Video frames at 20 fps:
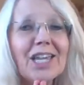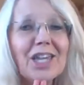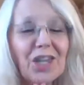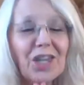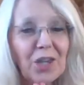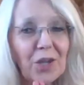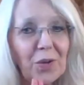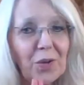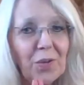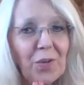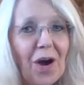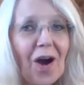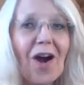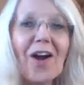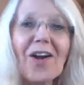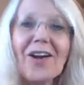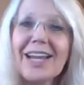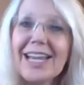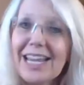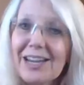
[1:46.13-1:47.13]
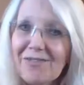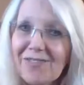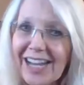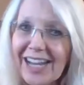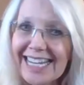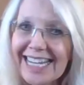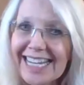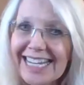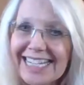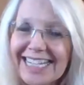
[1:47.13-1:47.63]
You are
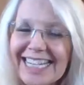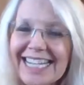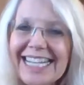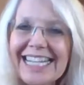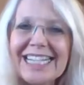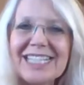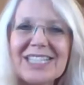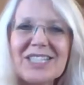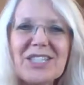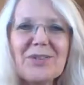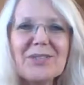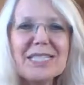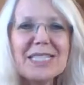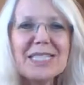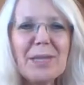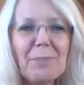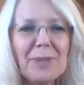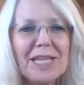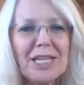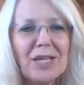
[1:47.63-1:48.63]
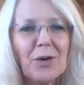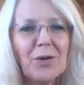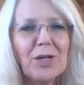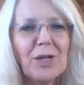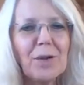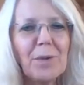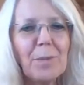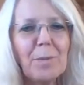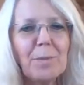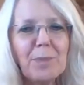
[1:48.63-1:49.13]
invited. So simply go
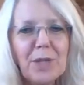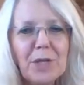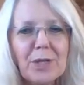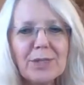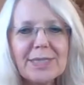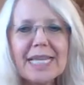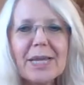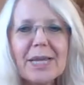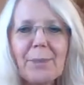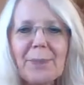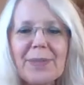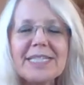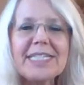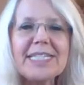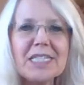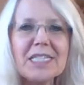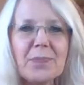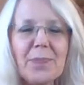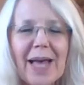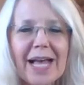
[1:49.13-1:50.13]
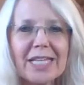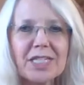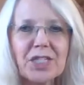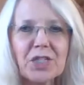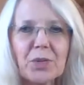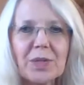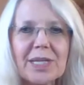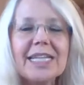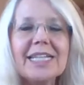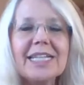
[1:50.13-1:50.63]
to
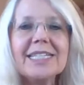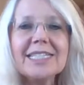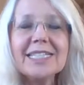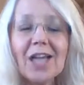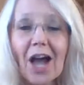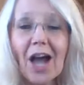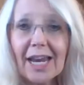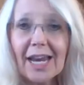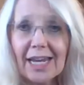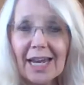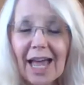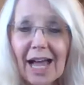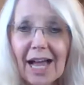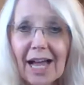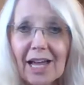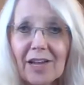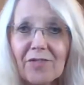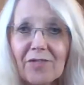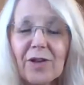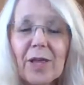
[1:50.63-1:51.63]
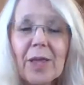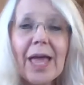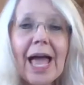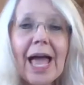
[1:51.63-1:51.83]
musicbusinessmastery.live.